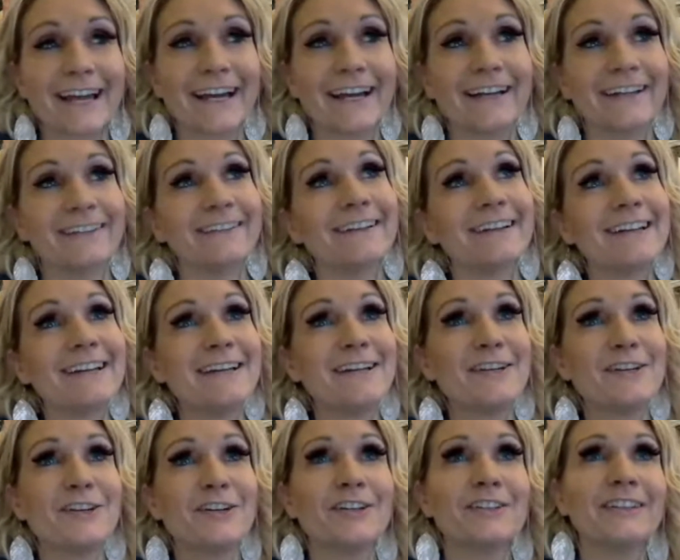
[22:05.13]

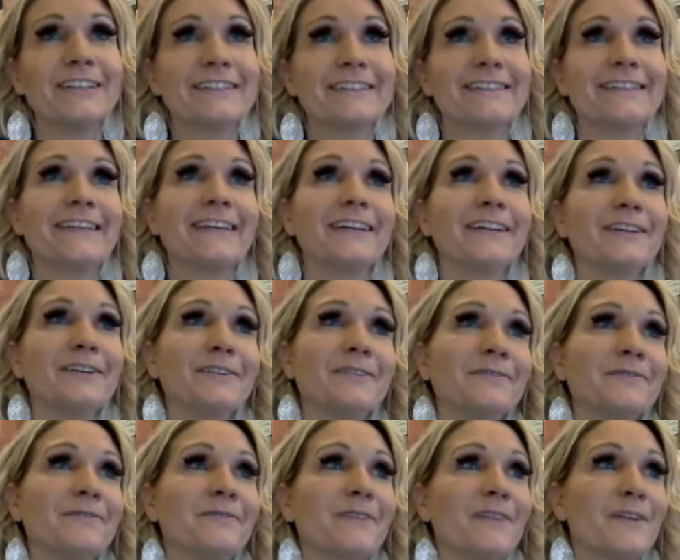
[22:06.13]
Let's see,
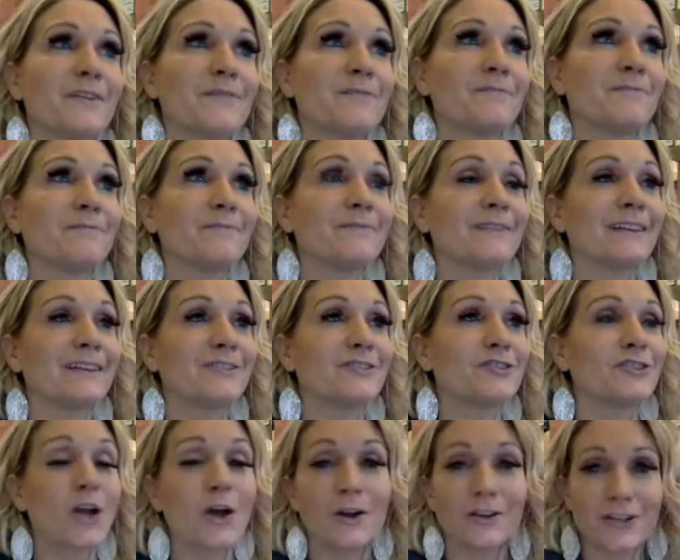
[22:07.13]

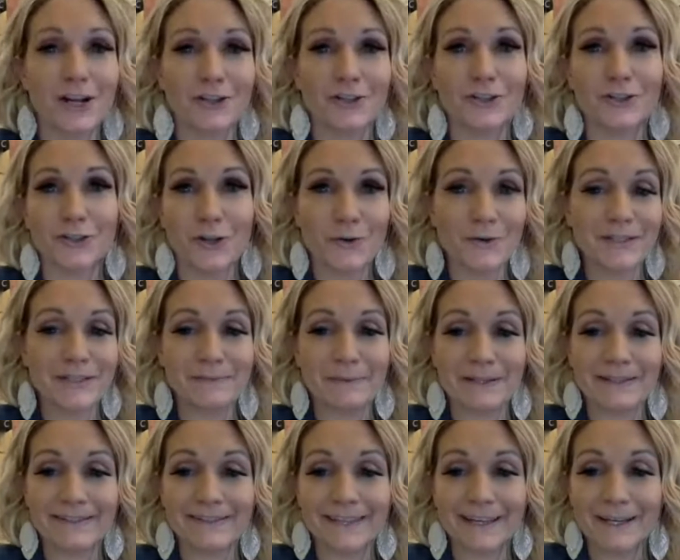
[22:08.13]
Dr. Joe
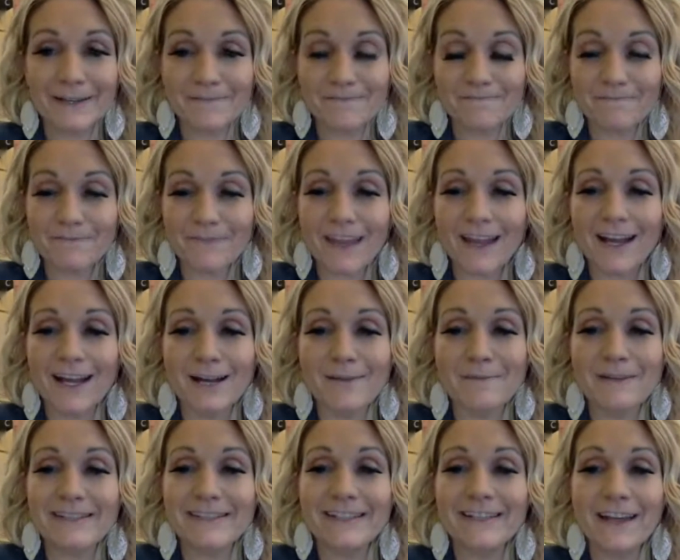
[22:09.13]
Dispenza
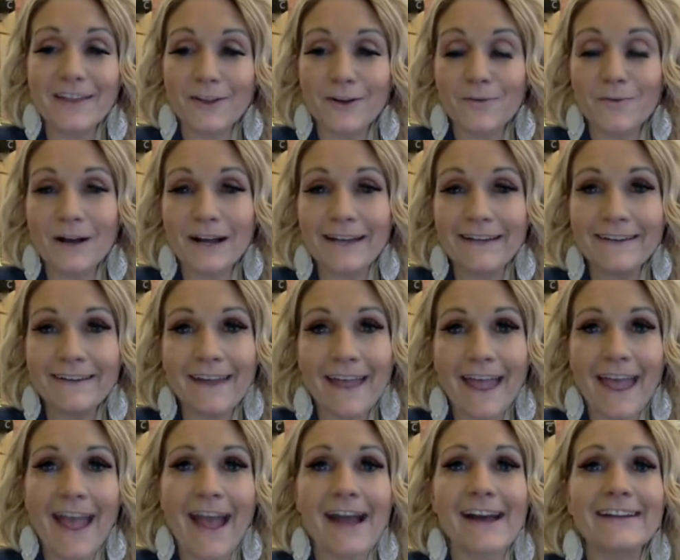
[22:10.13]
is another one,
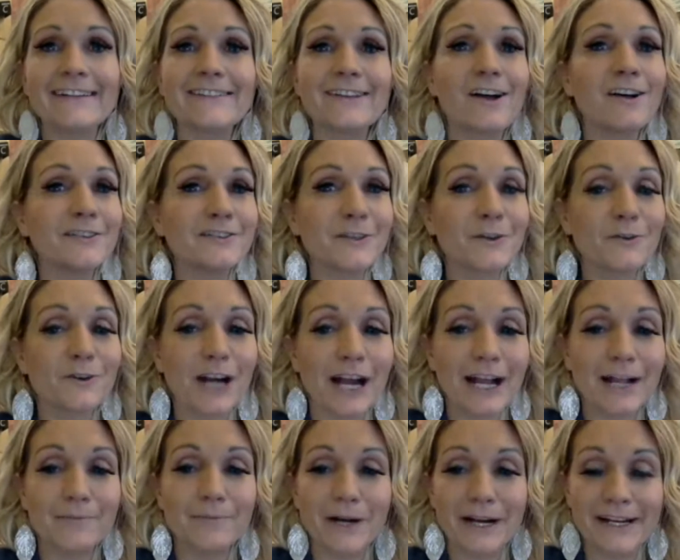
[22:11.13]
and also
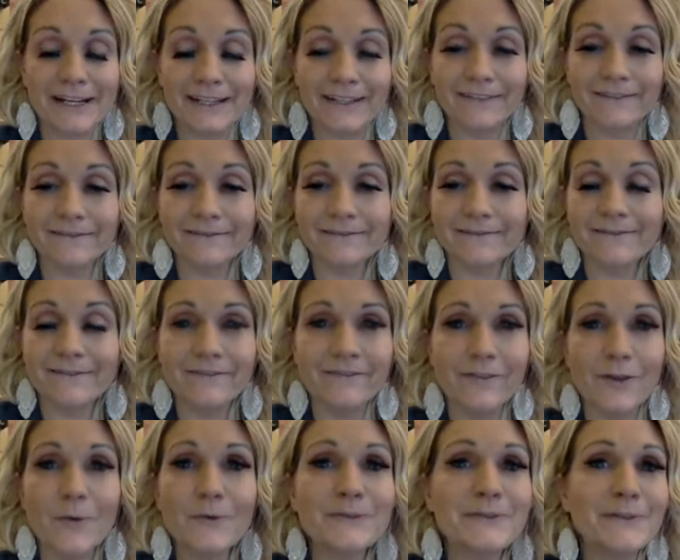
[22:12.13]
Greg Braden.
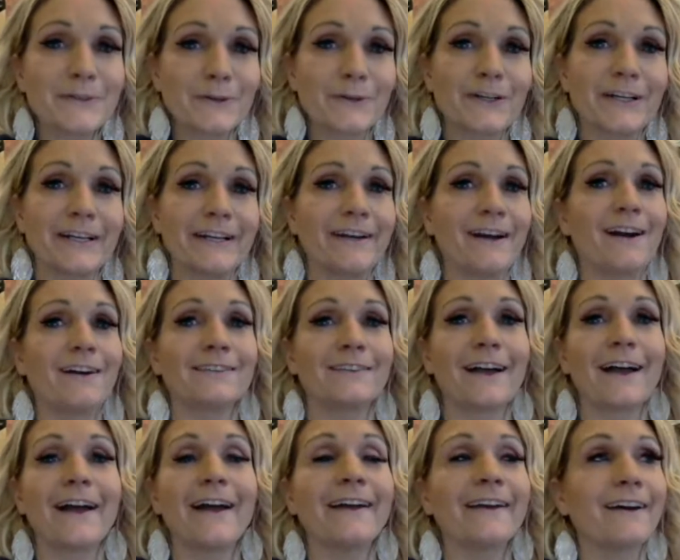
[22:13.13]
Those 3 are
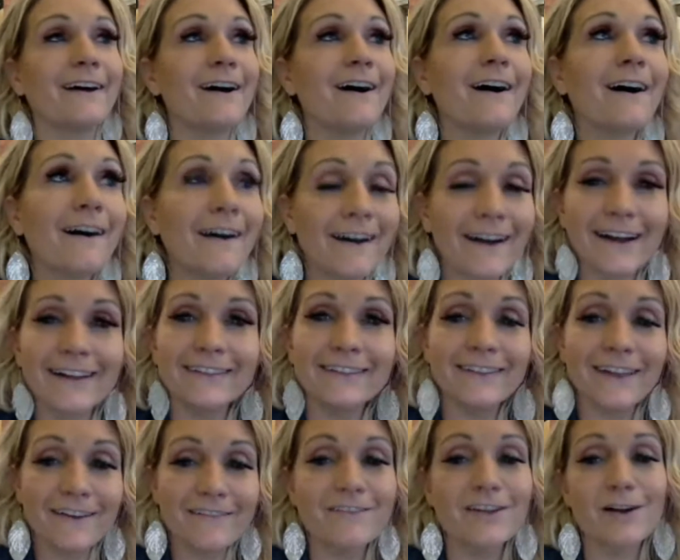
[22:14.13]
like, I
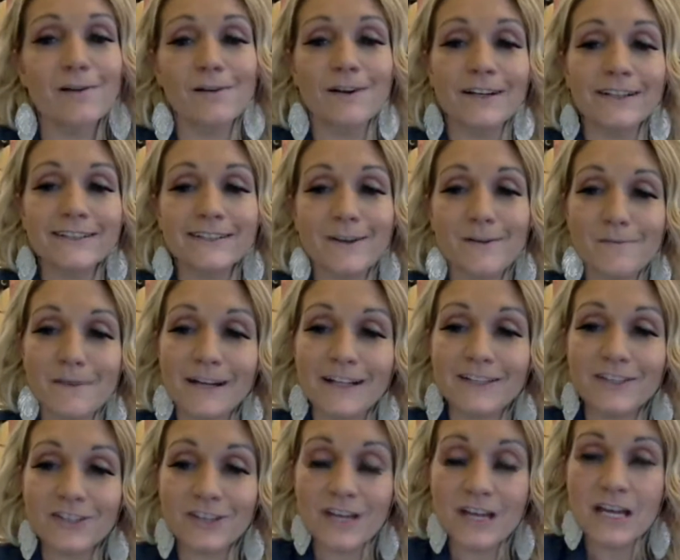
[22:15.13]
love their work so
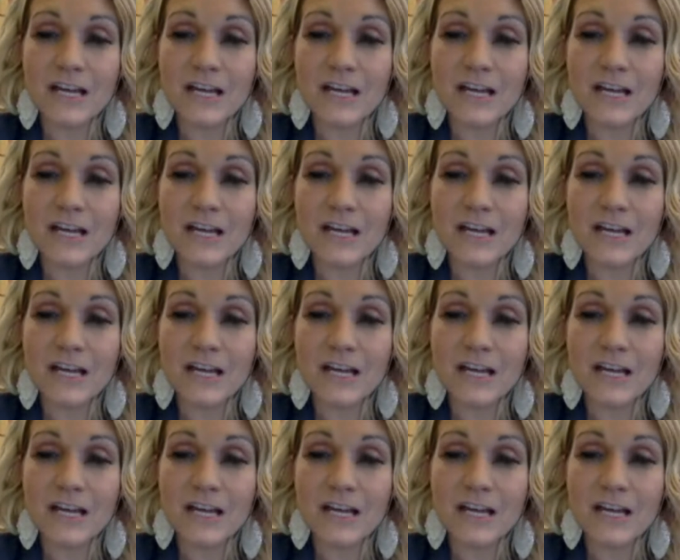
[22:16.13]
much.